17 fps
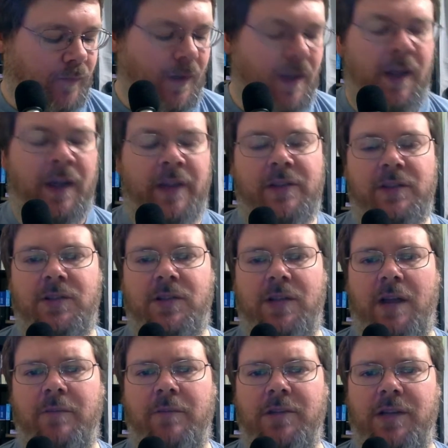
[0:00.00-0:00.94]
And the
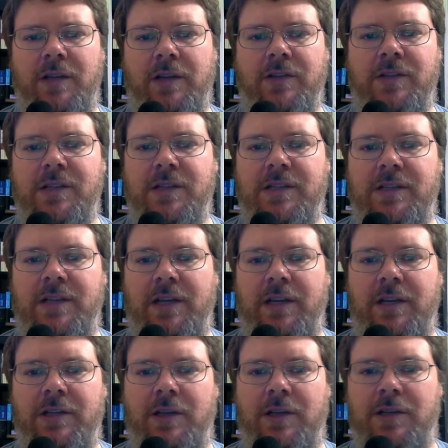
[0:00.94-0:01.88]
same, Ezekiel 16,
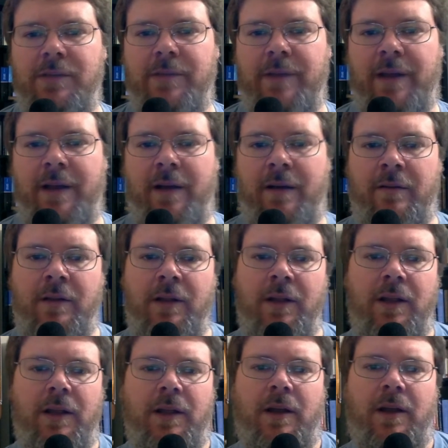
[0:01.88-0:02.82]
he talks about how
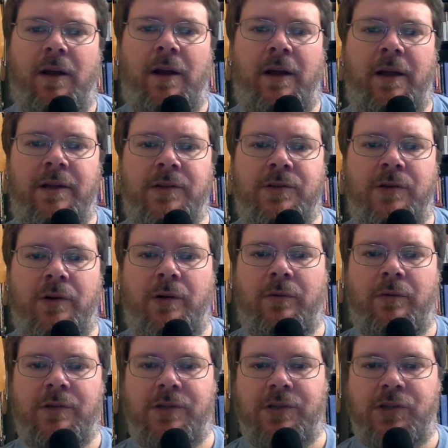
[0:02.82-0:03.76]

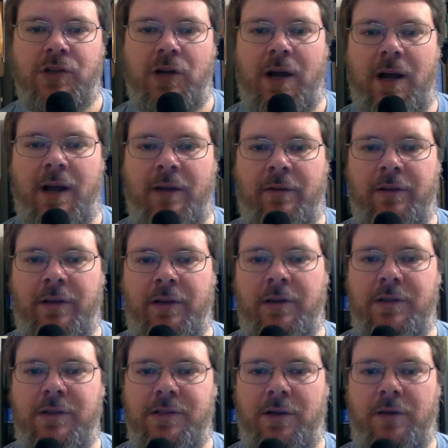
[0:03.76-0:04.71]
Israel was a child
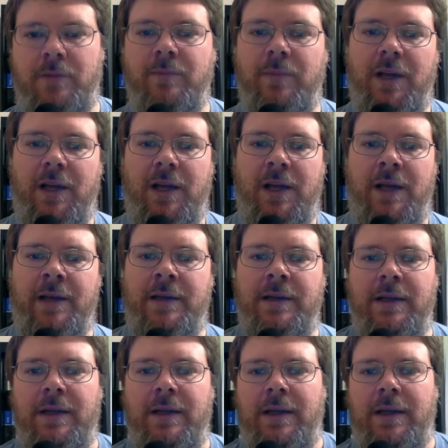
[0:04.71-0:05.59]
in its own blood,